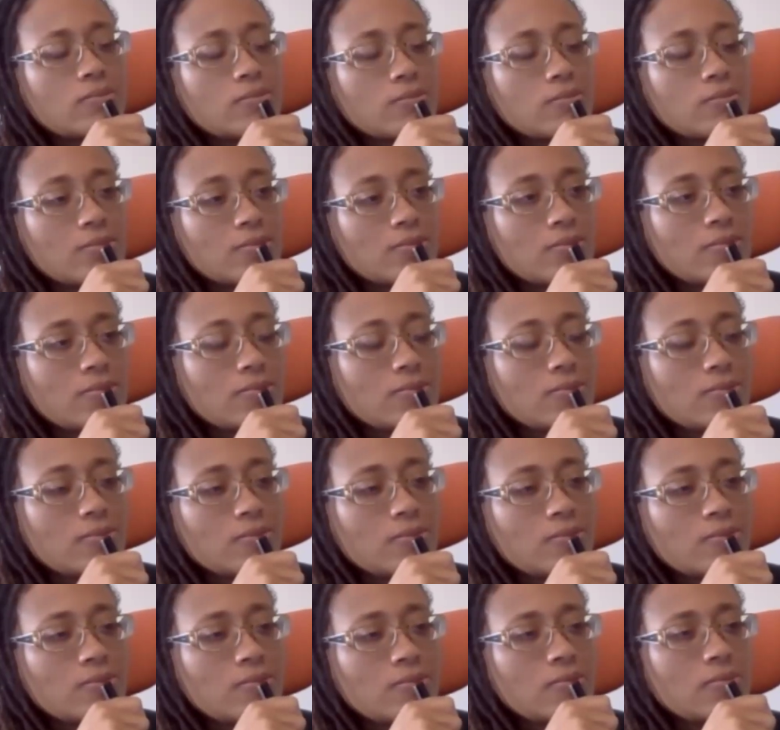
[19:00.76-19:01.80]
um,
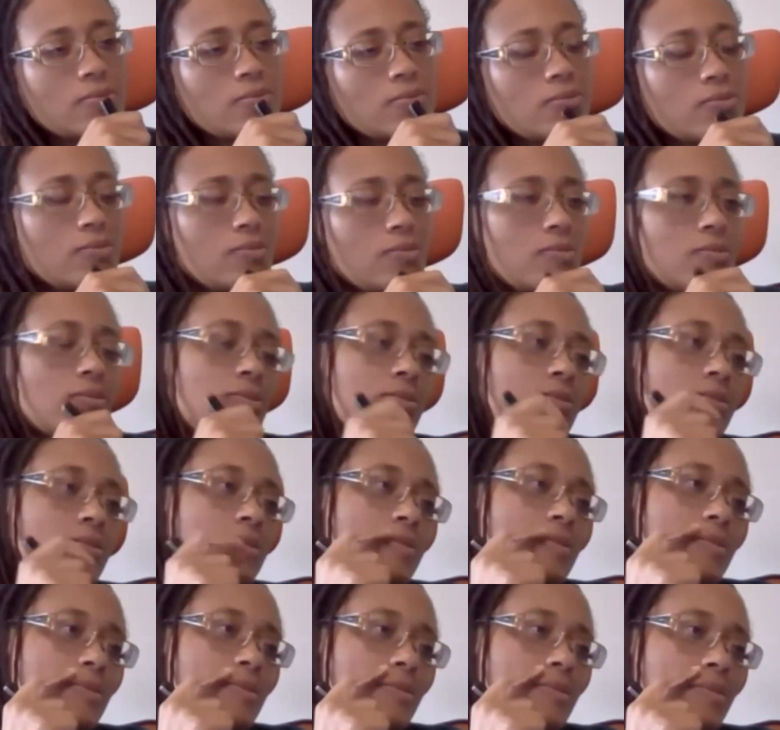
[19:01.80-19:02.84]
along
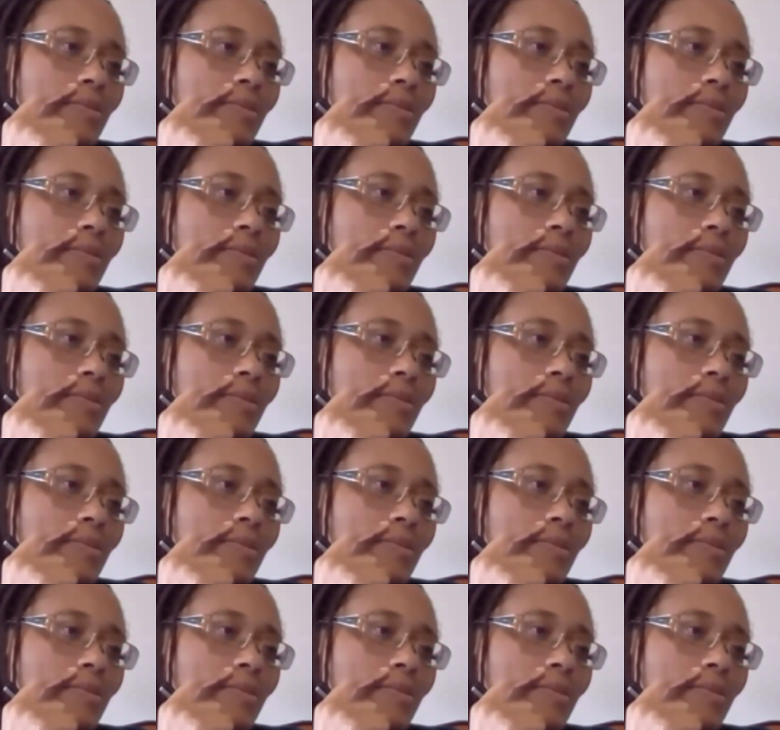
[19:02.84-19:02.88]
with the